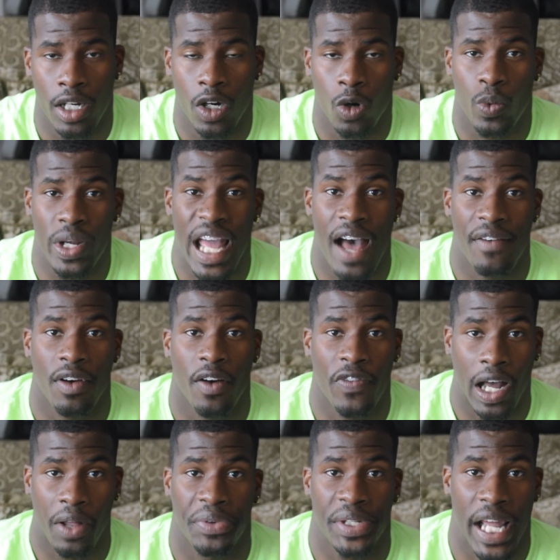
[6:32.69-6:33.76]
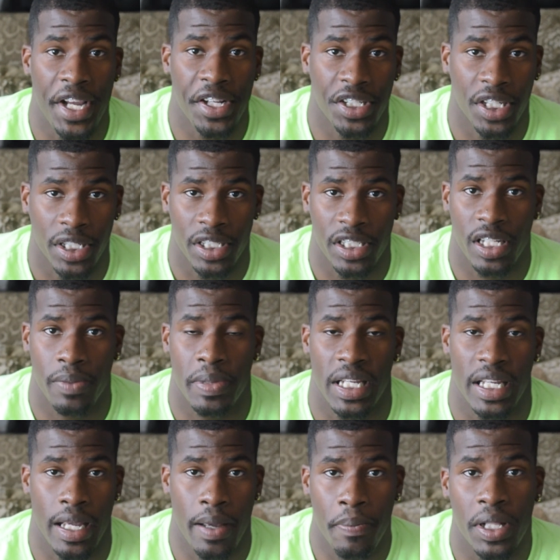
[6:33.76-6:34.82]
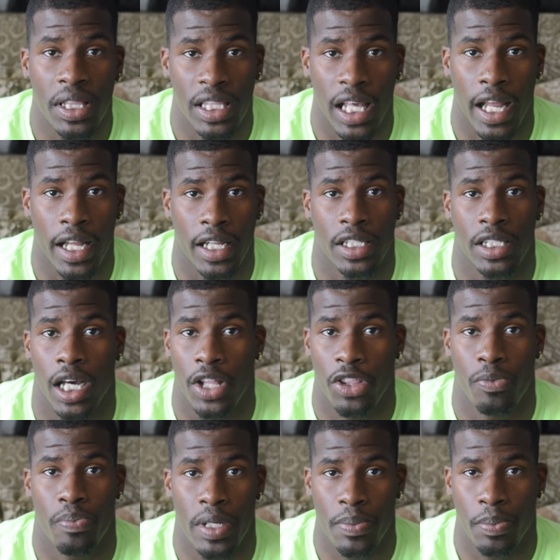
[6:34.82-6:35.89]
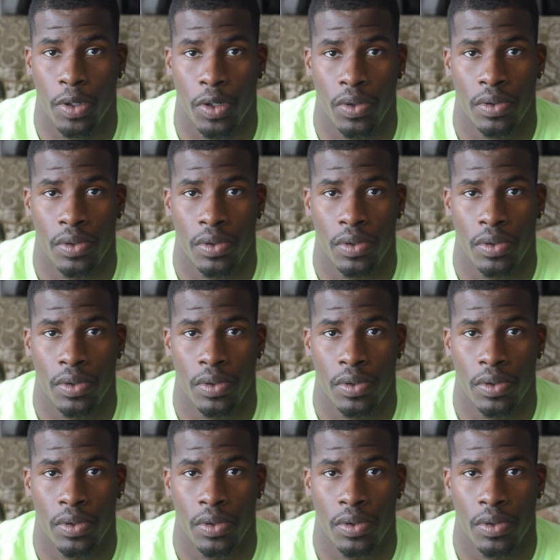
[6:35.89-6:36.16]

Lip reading: we have a foundation to be empathetic to other people.